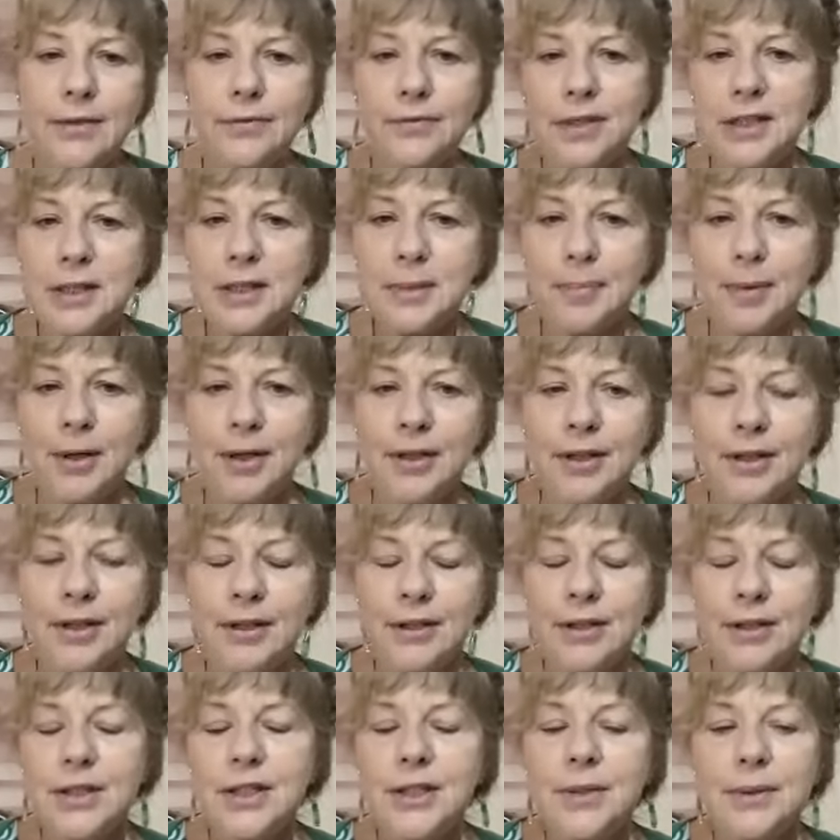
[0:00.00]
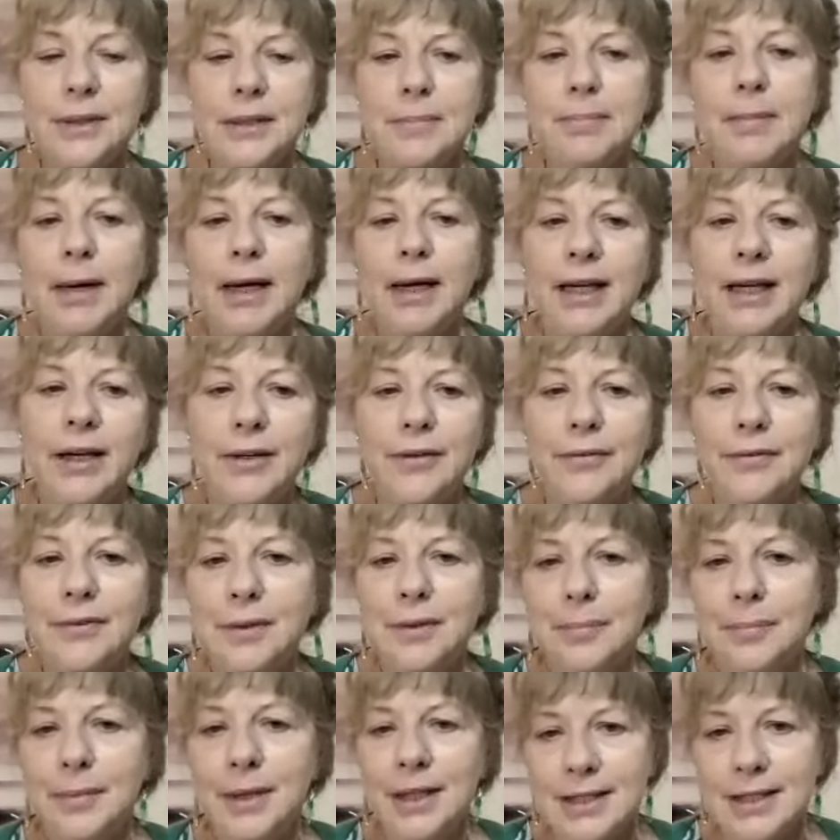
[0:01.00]
and respond to as many of
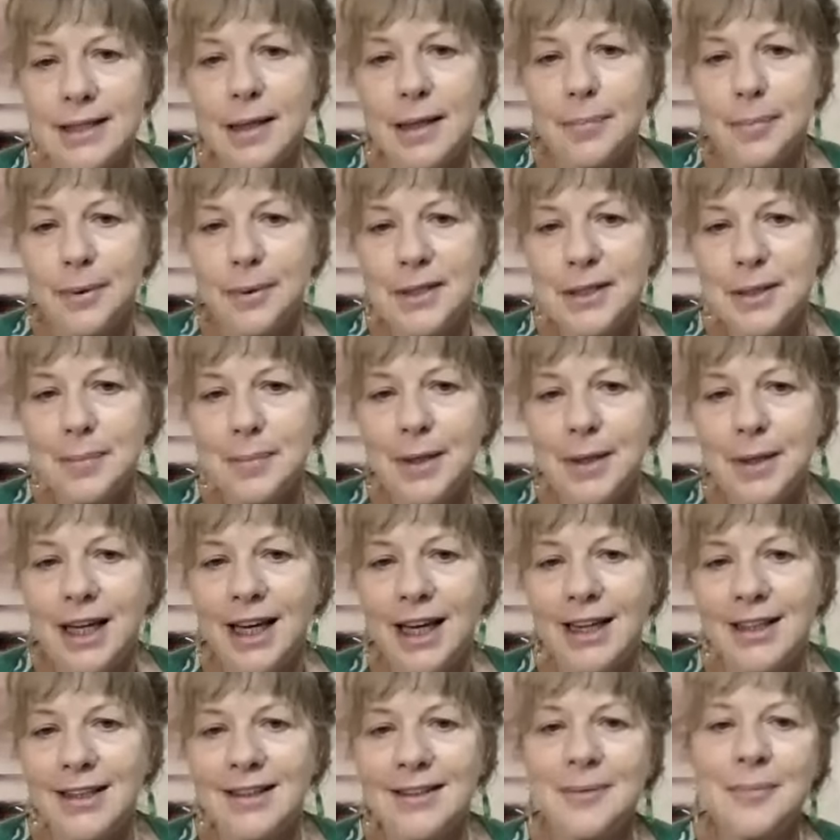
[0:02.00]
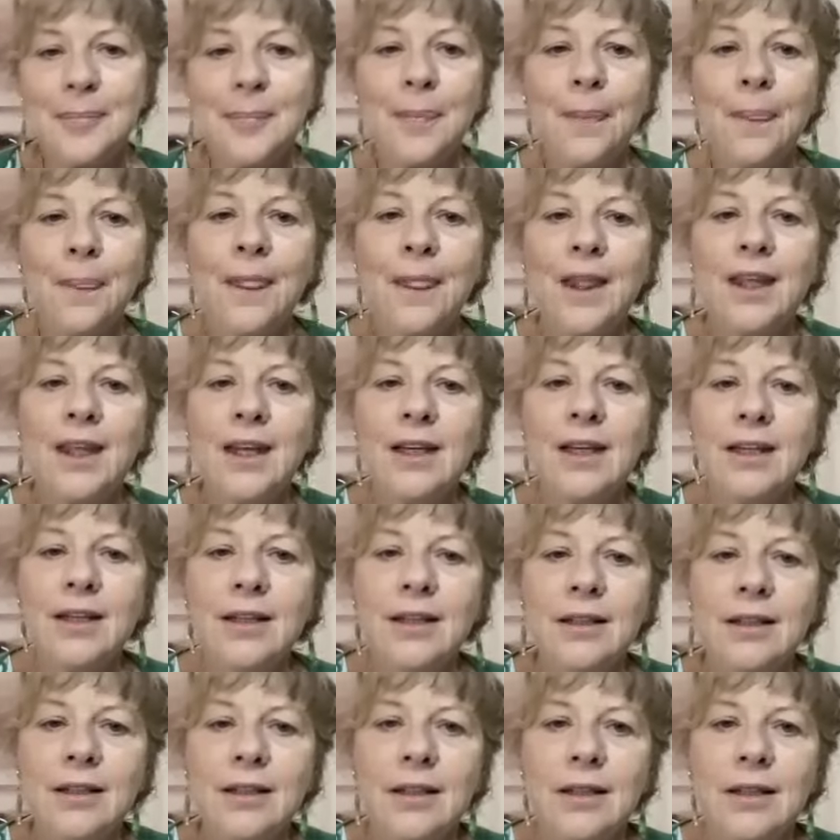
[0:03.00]
them as I possibly can.
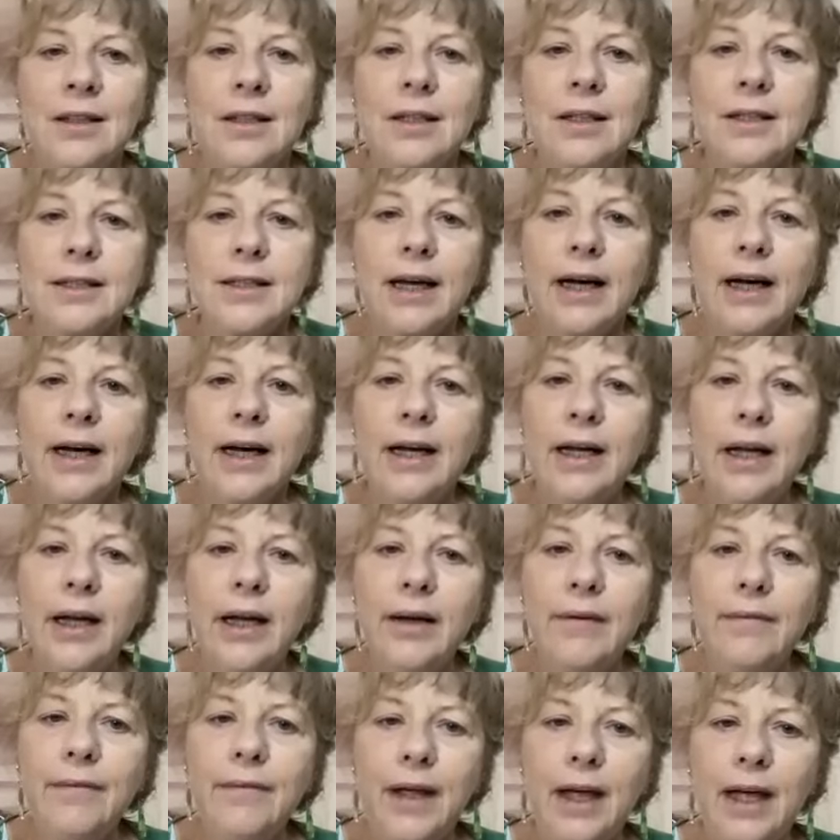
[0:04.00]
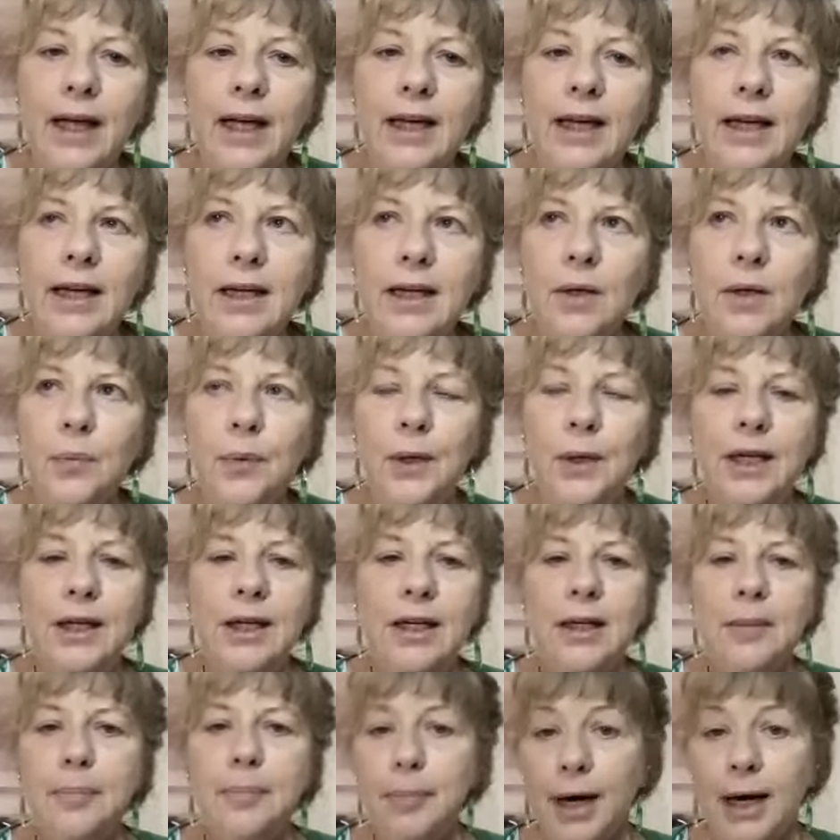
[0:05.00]
So I have a
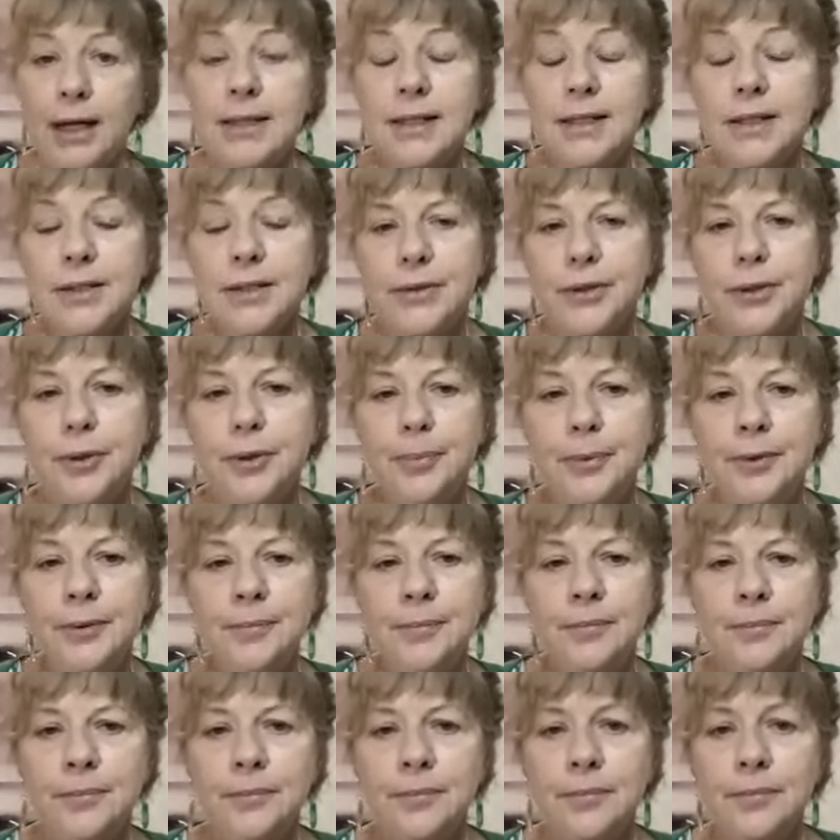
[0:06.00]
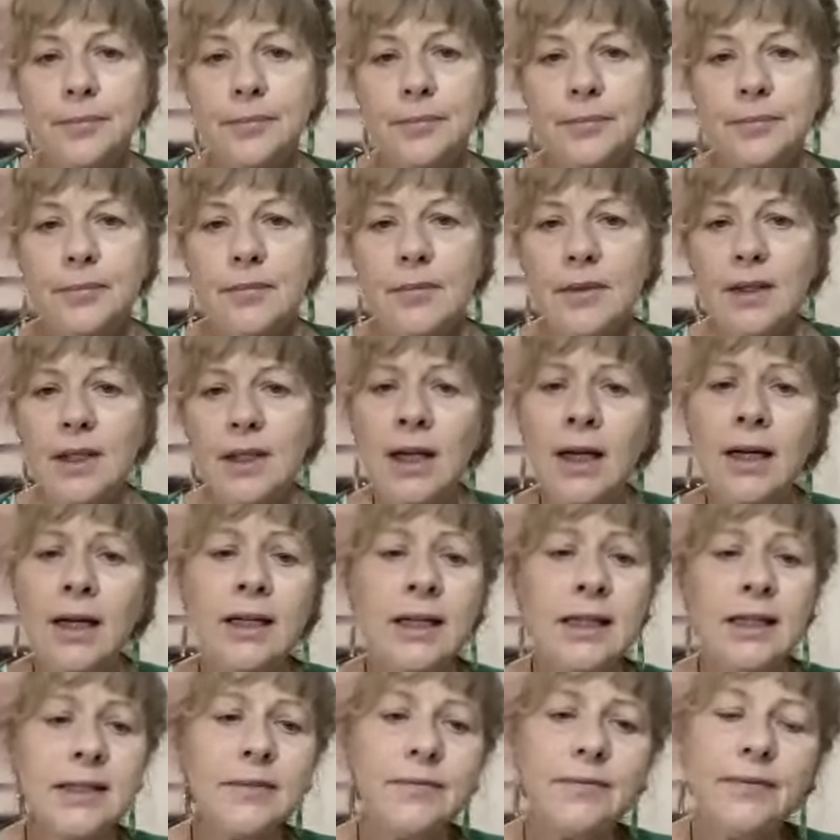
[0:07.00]
weekly practice group, and
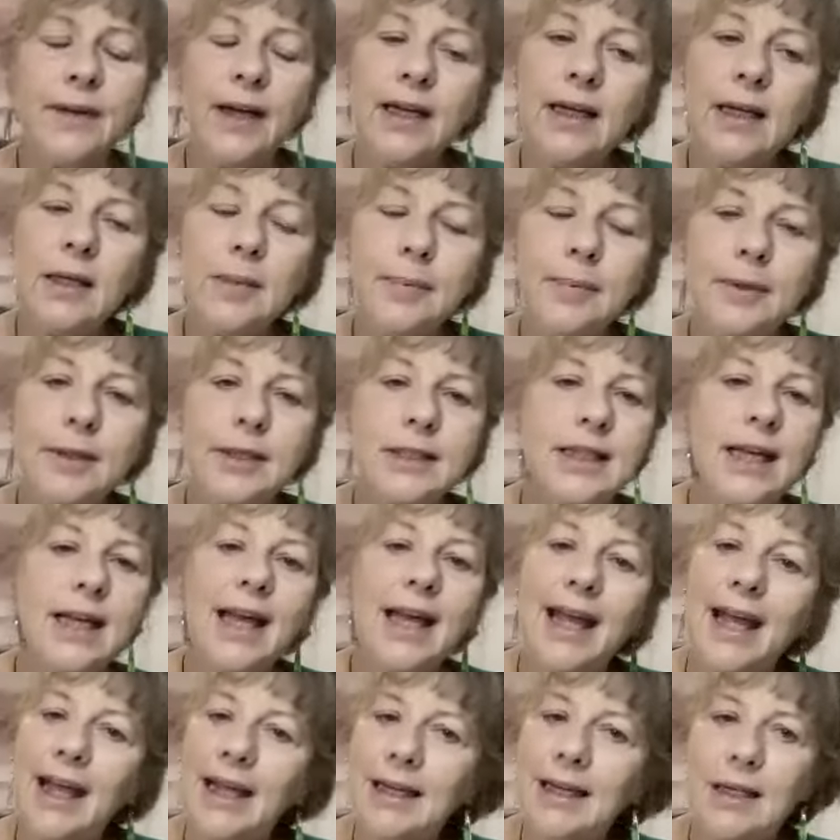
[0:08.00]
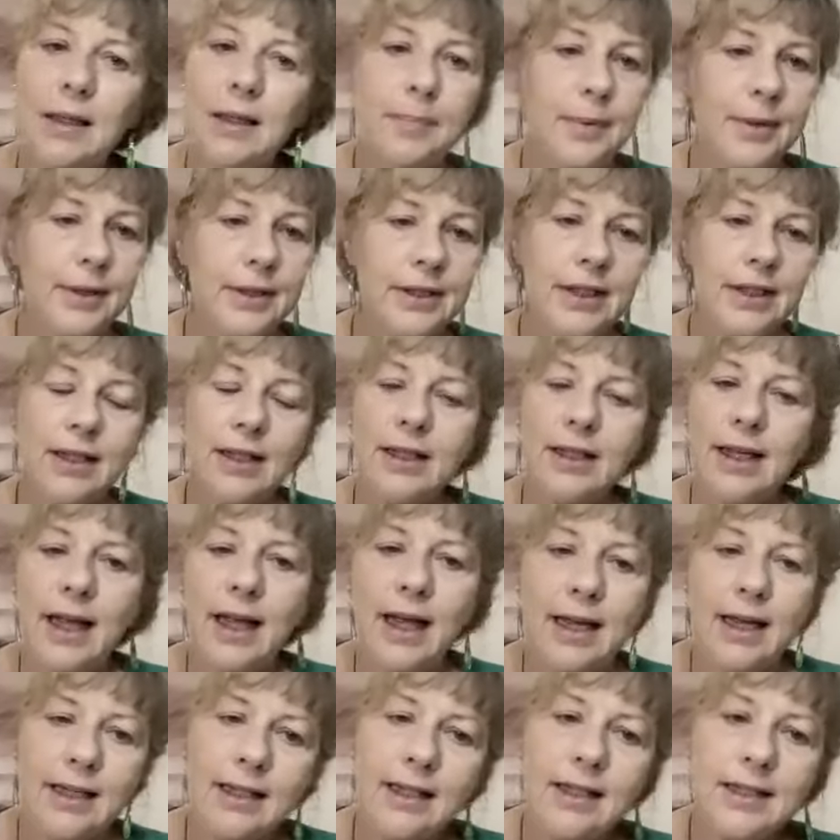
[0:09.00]
it's available to anybody at
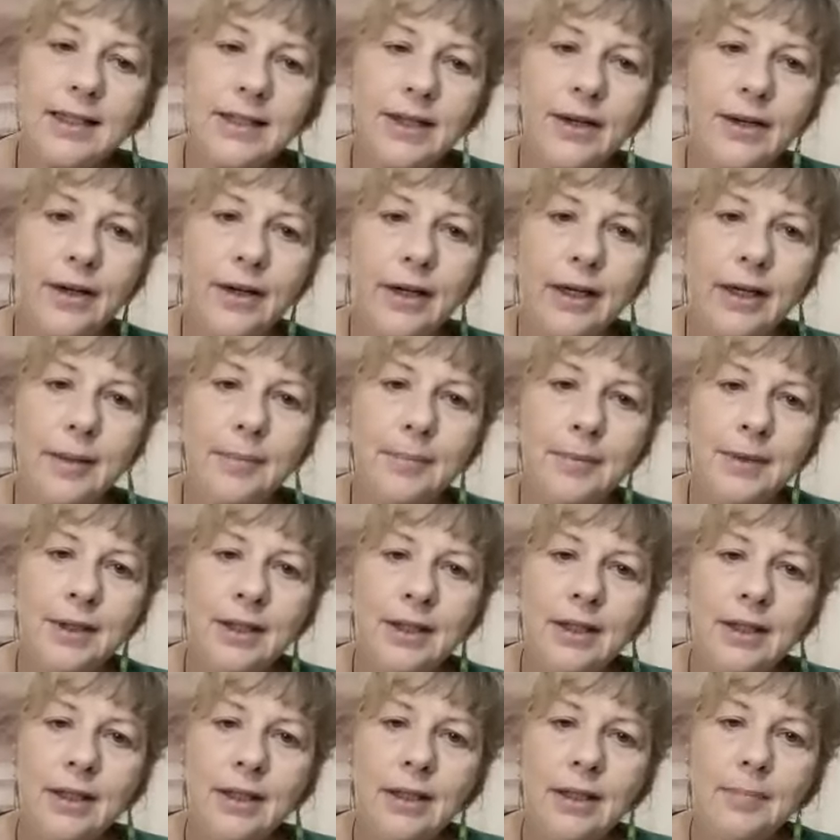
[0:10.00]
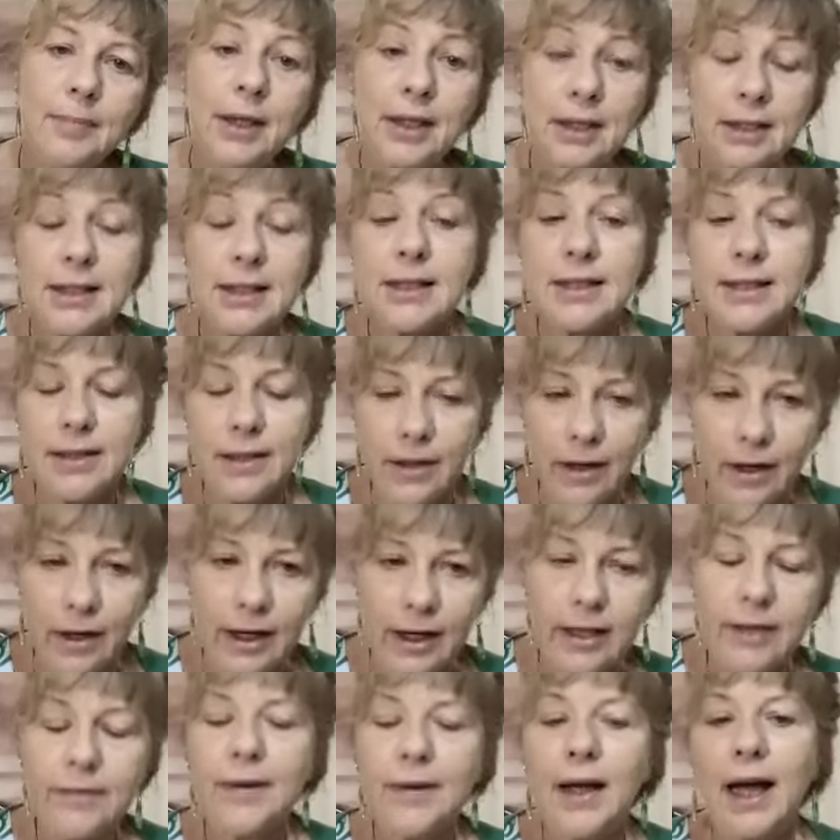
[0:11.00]
any time because it's
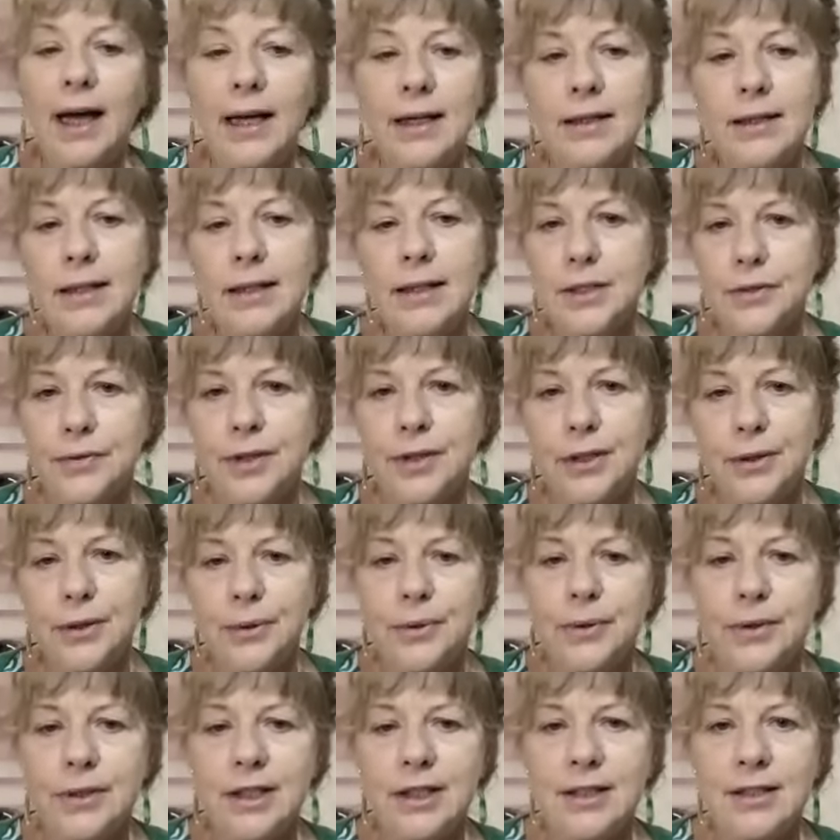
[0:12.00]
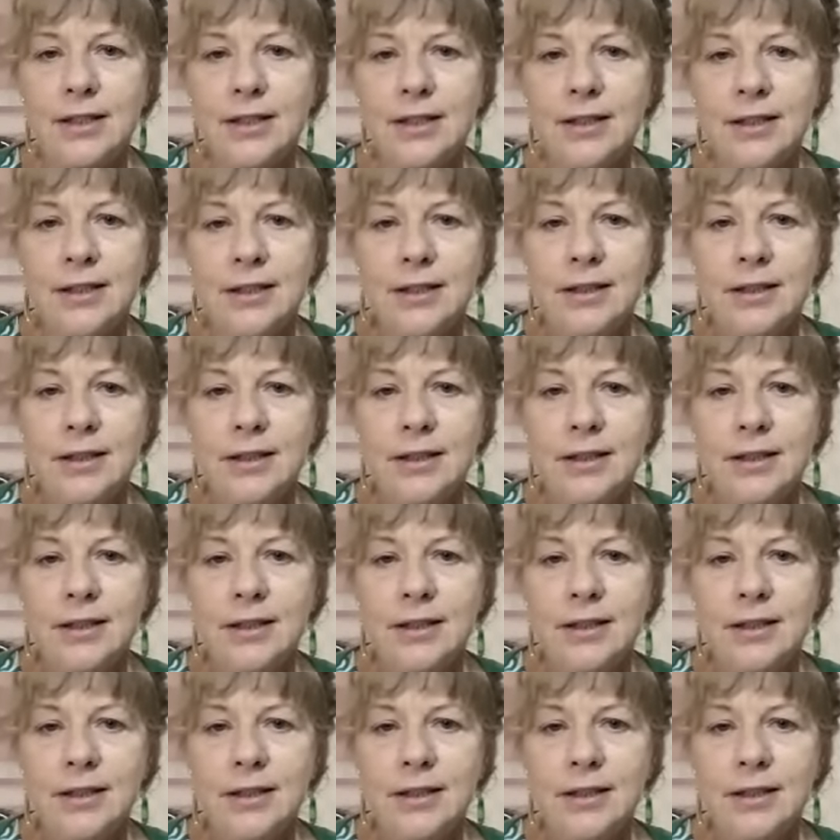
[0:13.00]
live and it's recorded.